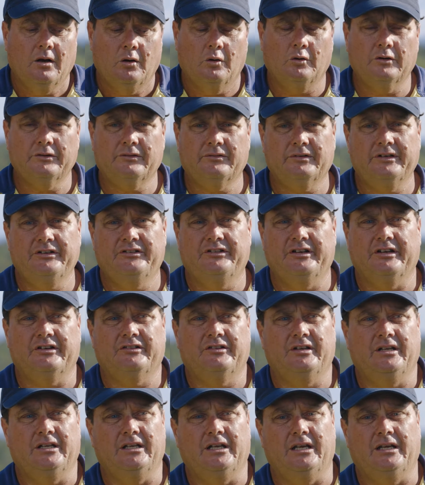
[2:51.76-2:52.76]

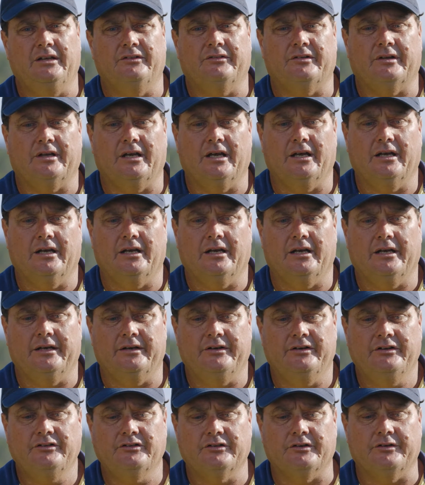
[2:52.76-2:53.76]
Hort360 is
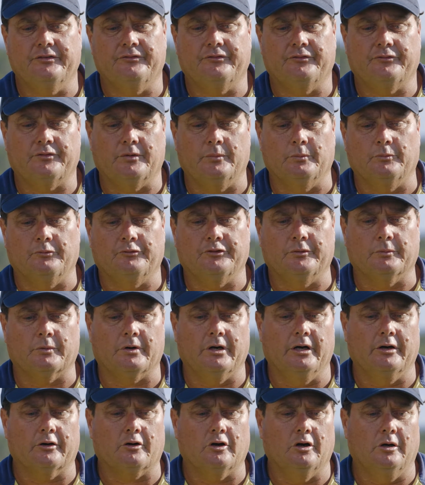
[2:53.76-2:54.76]
an initiative from
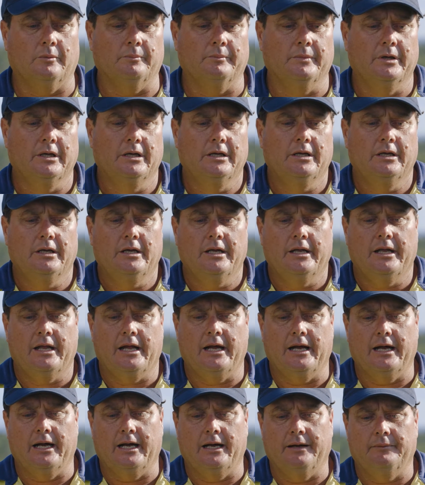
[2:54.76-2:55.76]
Growcom
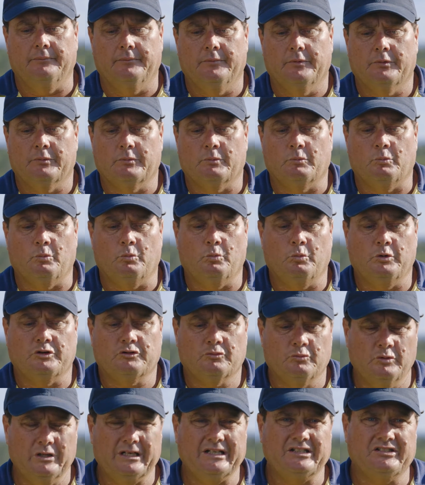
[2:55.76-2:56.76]

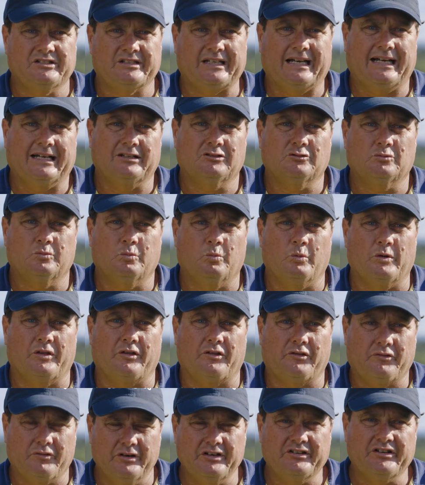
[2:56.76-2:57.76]
which really starts with
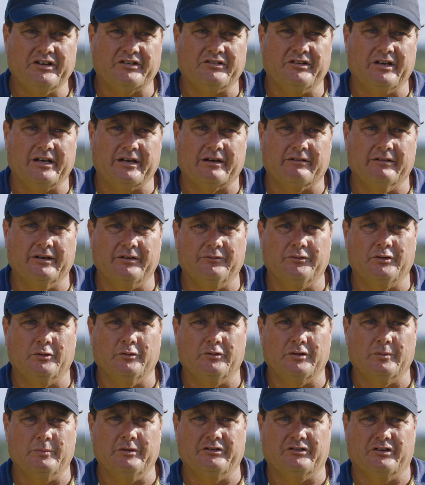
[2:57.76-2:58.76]
a 360-degree
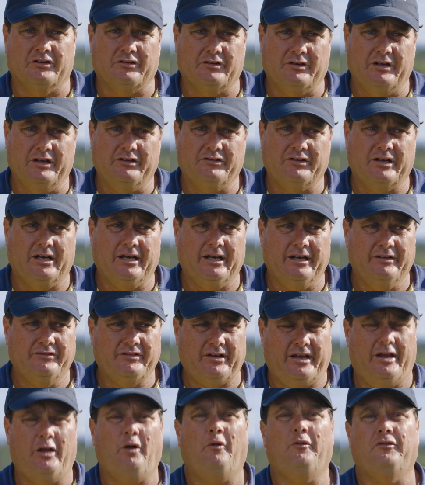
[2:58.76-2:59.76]
view of your business.
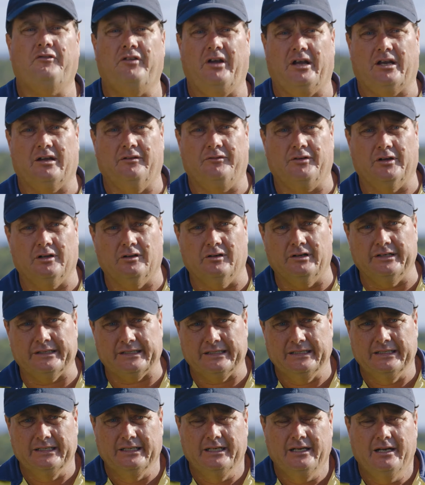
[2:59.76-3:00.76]
It's a health check, if you like.
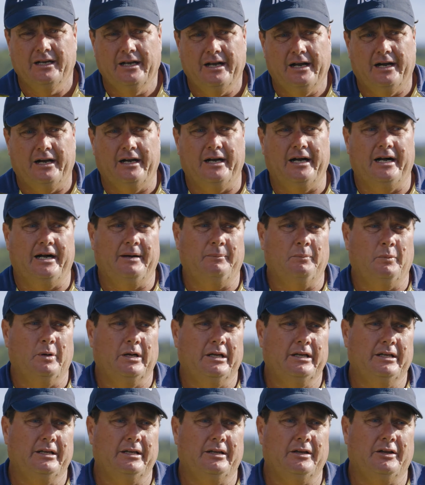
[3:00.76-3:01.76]

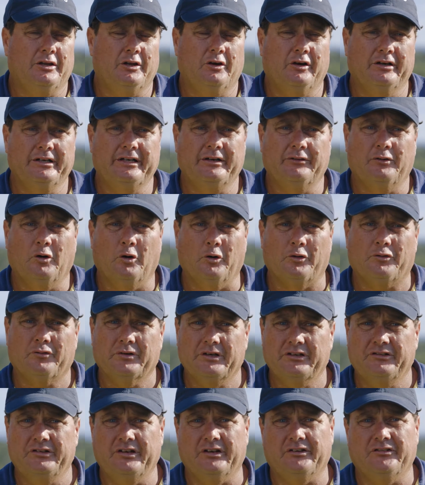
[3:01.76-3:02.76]
The idea of
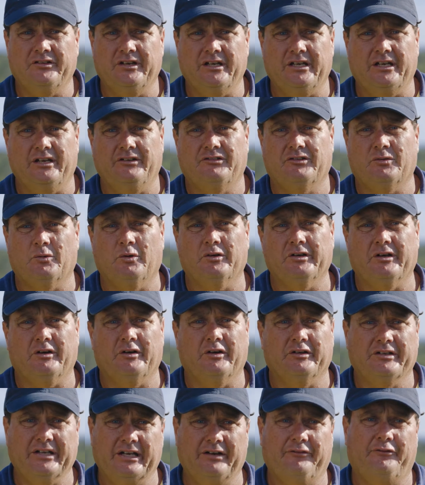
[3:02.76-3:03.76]
Hort360 is to
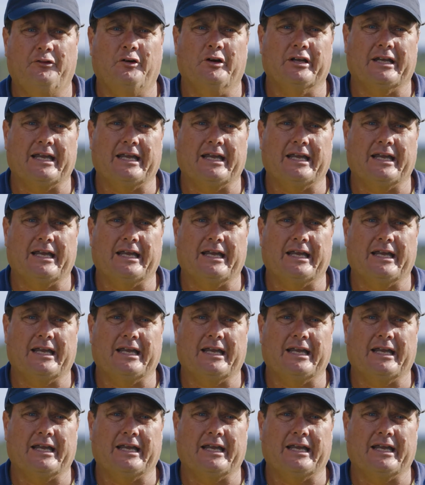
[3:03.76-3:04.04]
identify